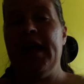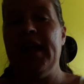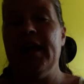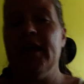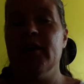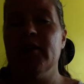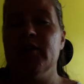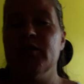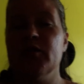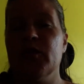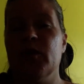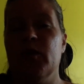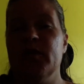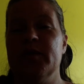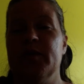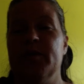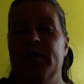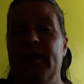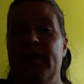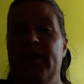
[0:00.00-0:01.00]
hand controls
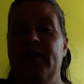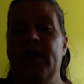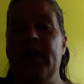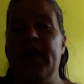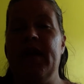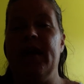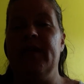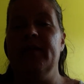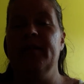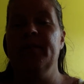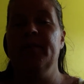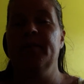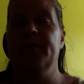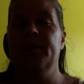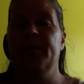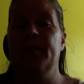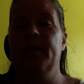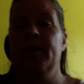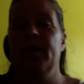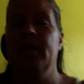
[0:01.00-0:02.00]
in my van,
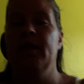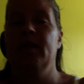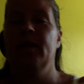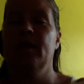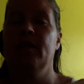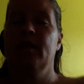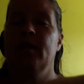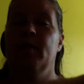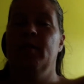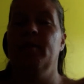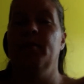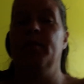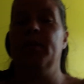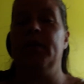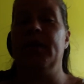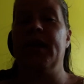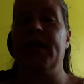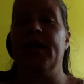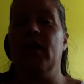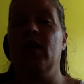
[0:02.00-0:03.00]
but I